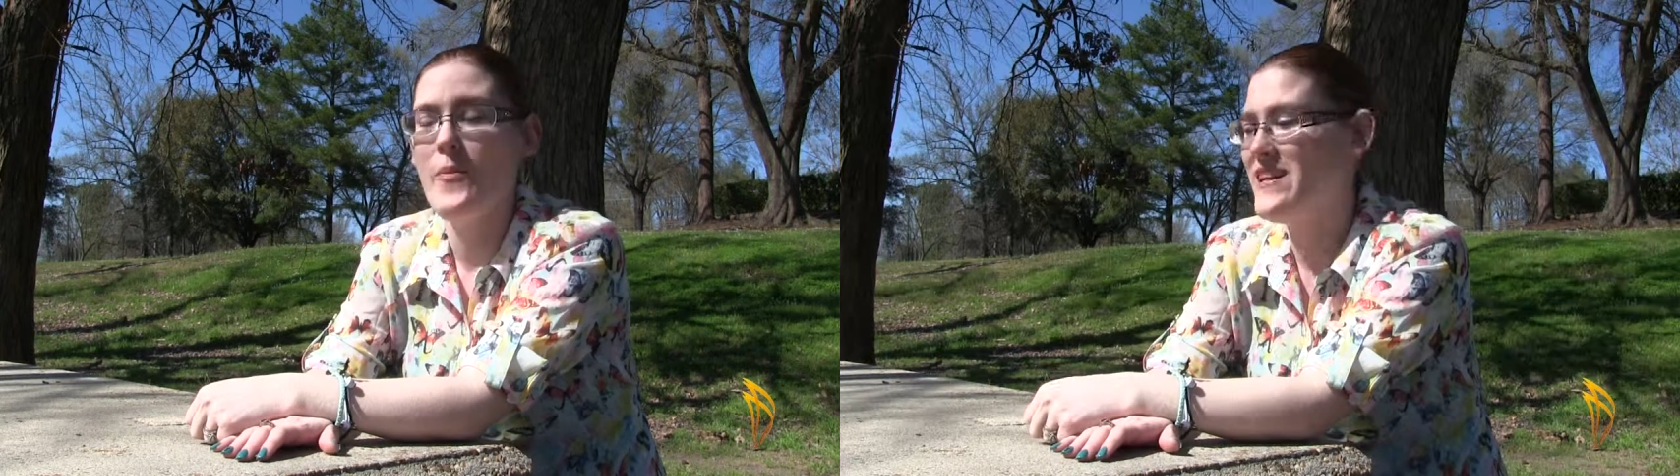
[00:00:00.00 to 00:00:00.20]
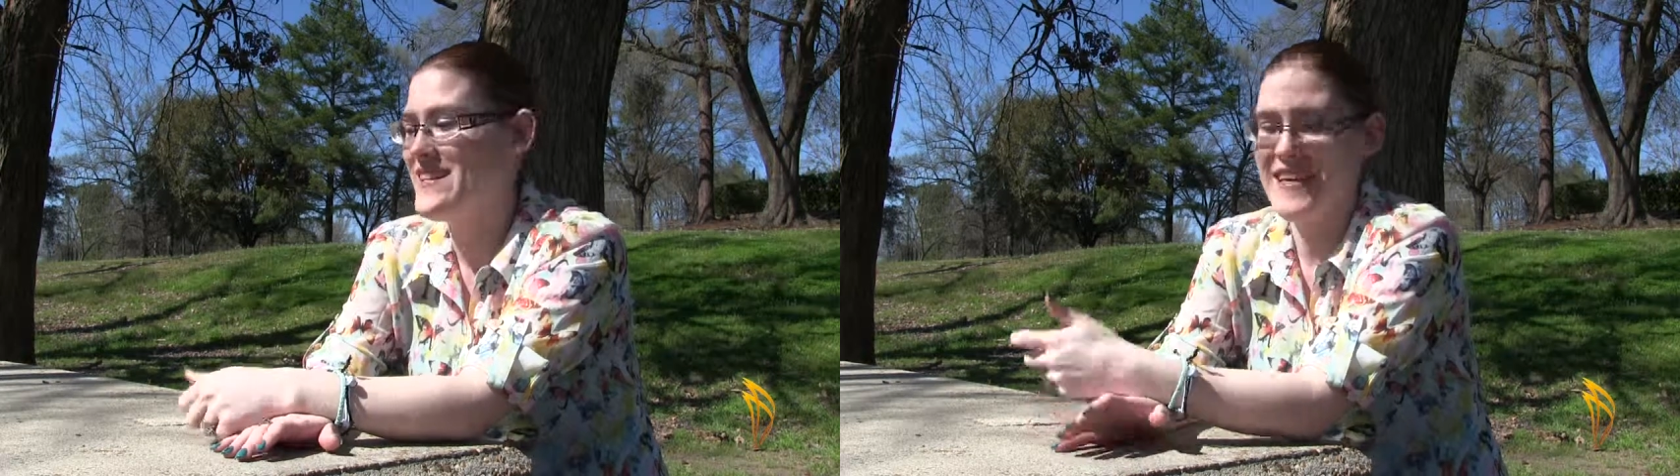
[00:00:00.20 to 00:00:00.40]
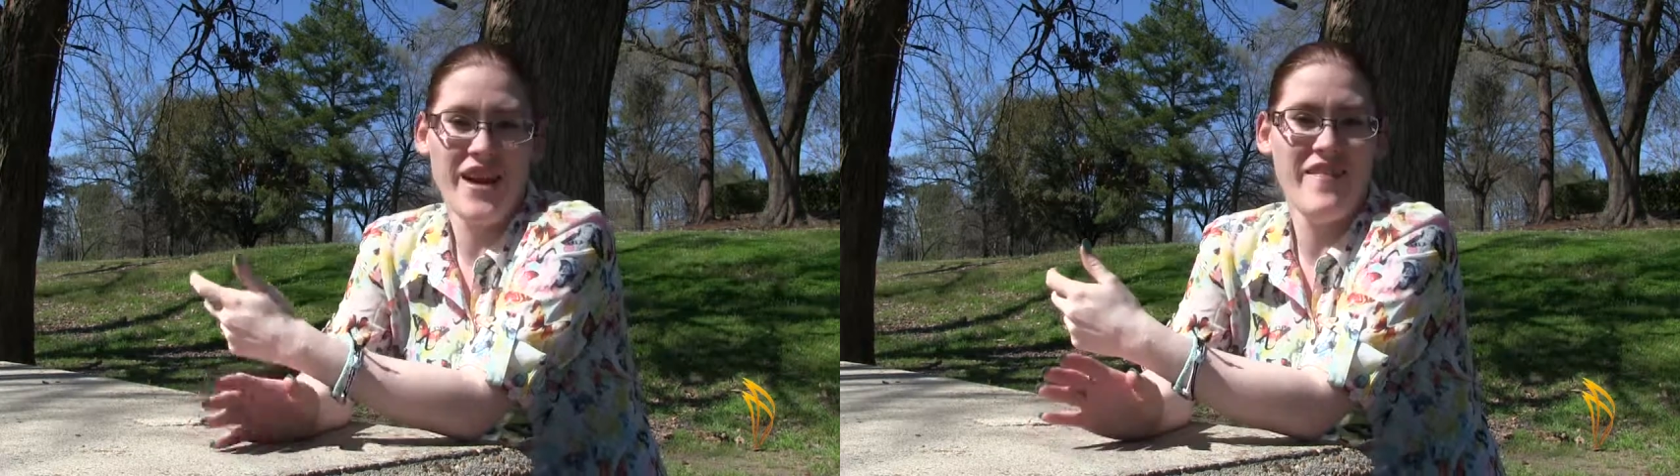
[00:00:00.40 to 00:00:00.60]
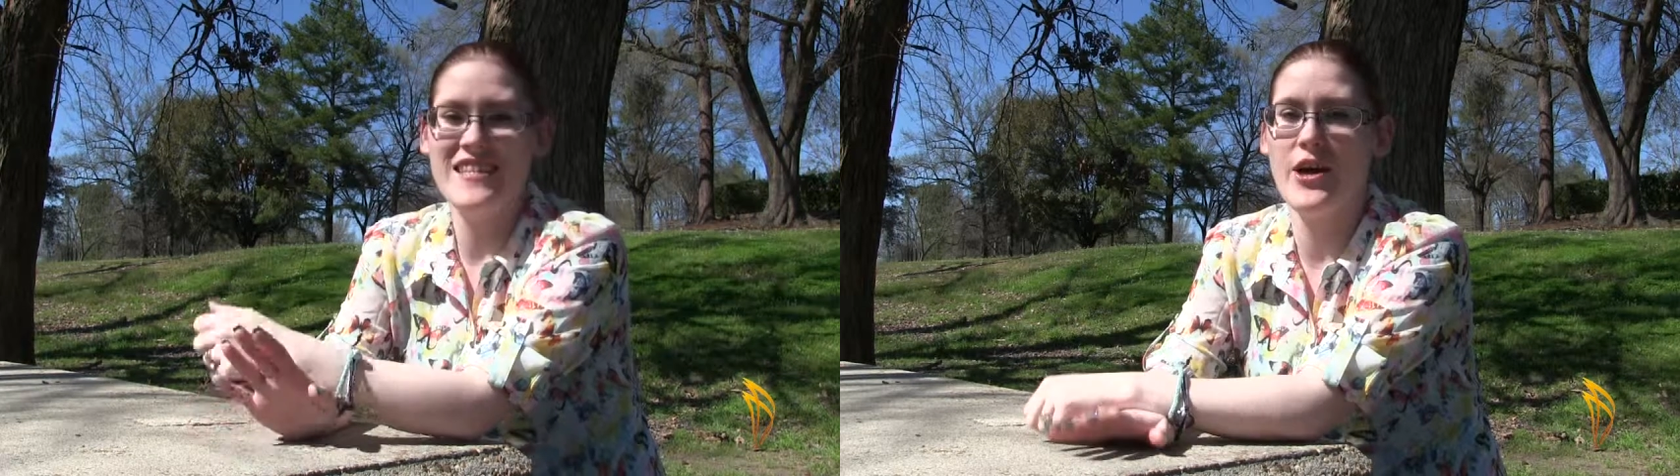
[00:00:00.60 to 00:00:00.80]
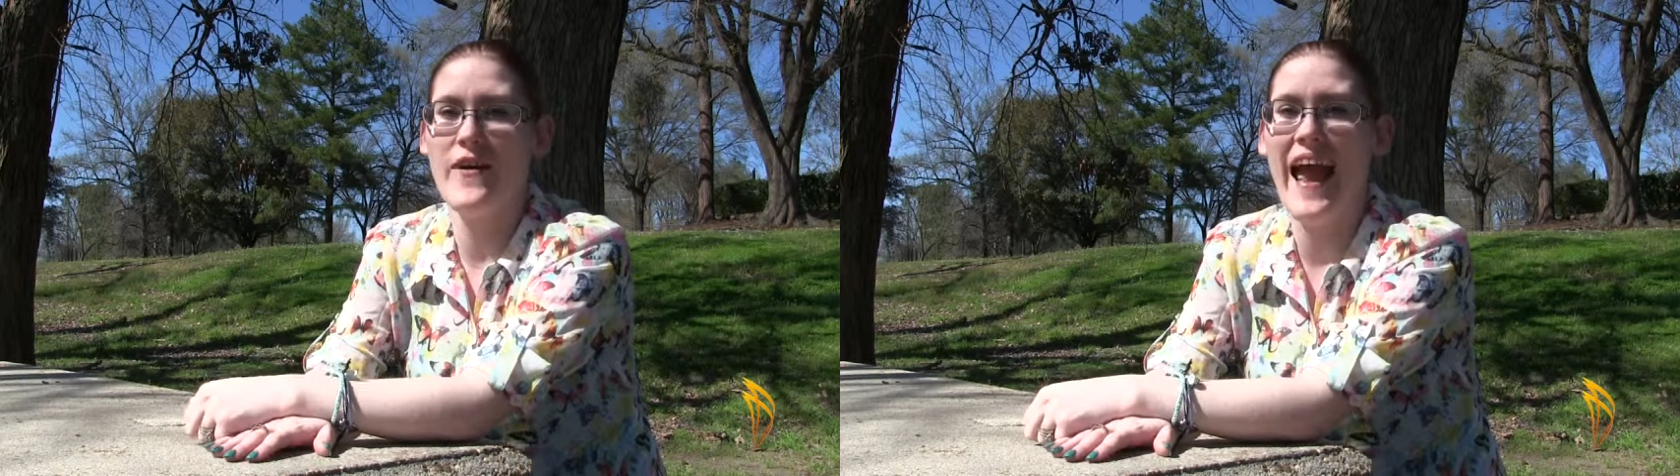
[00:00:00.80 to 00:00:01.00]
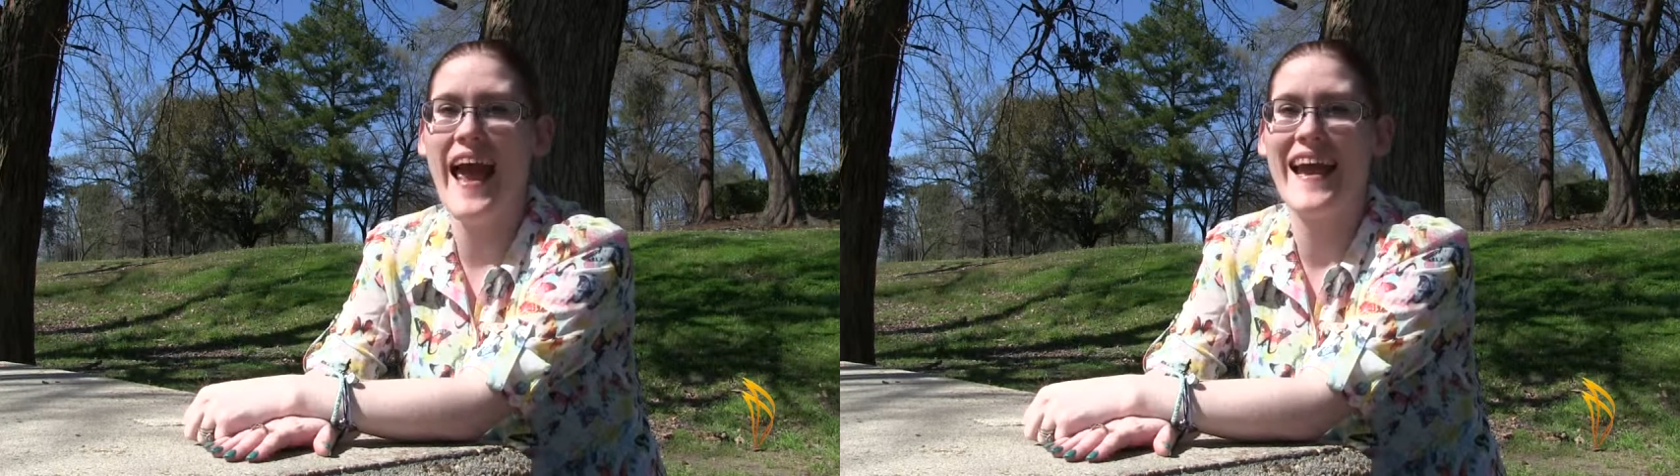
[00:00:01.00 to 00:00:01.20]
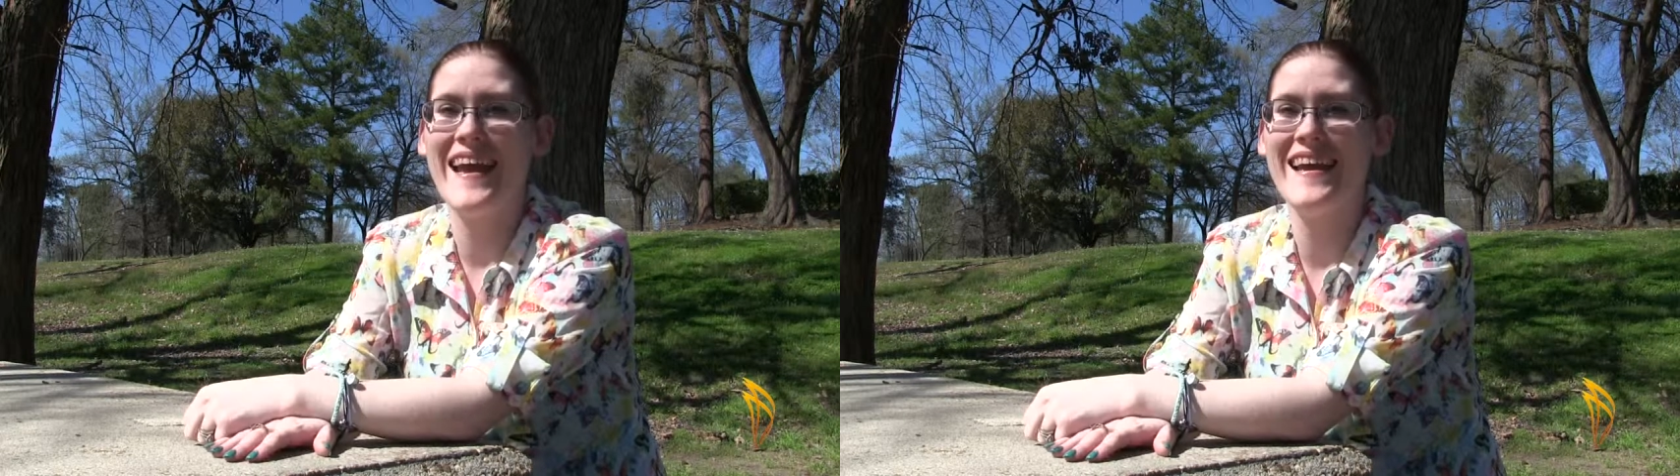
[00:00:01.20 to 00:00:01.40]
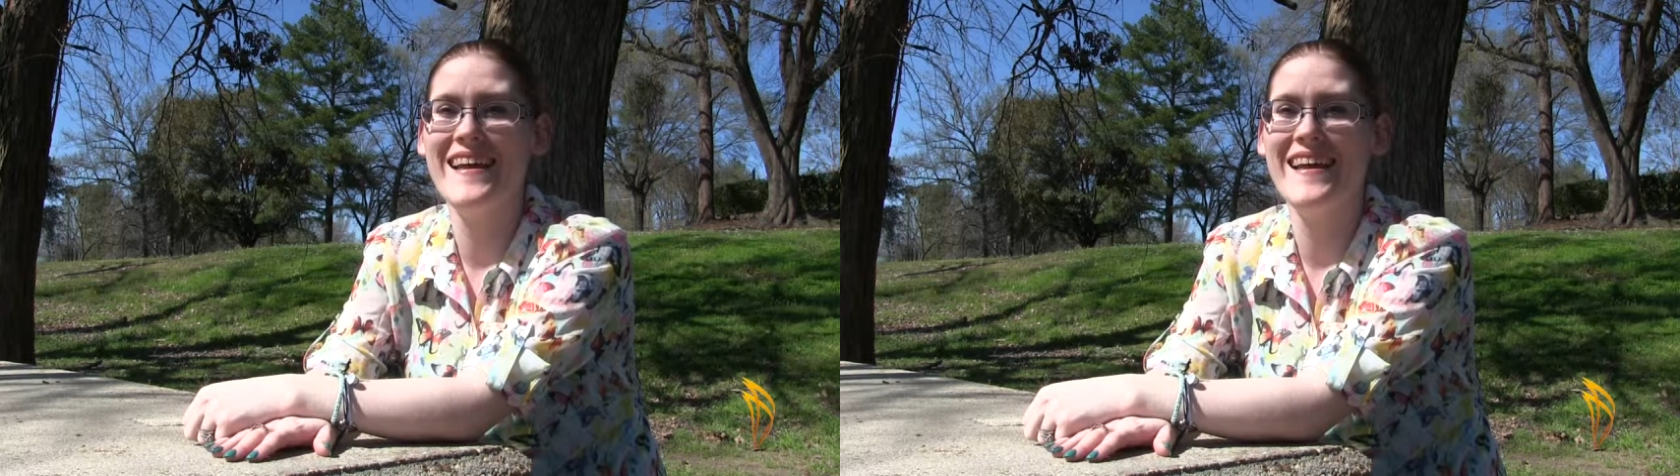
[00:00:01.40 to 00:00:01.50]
but that's okay.